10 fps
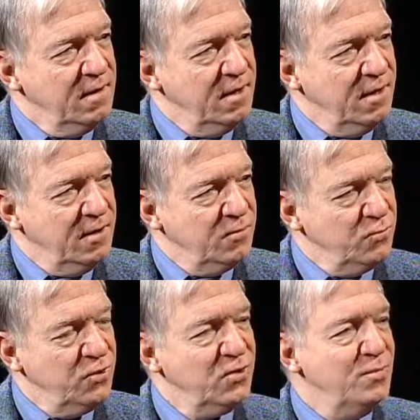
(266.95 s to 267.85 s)

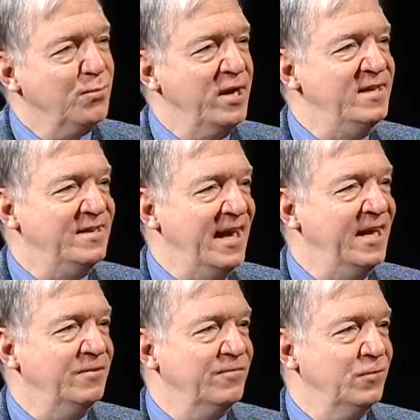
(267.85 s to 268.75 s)
really break
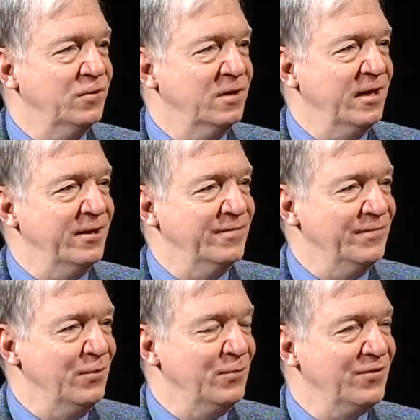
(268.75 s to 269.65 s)
down for a lot of
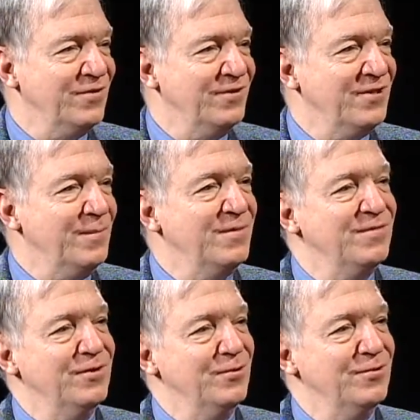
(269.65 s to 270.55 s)
folks some of
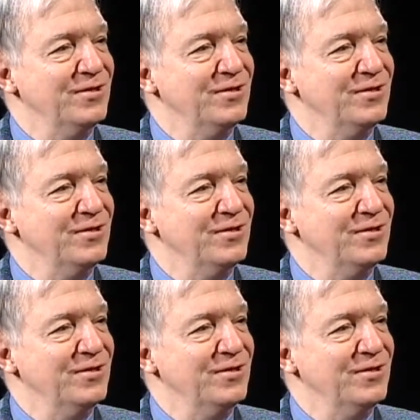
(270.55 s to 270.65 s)
their